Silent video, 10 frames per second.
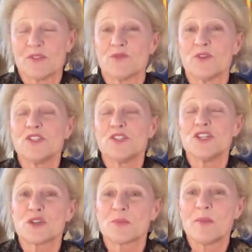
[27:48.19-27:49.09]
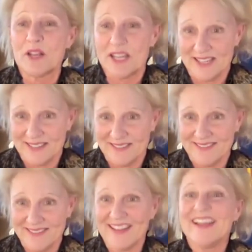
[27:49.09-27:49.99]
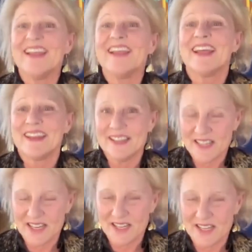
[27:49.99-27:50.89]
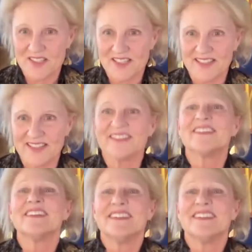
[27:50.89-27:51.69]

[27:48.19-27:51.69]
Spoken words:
So first he took my money at his agency.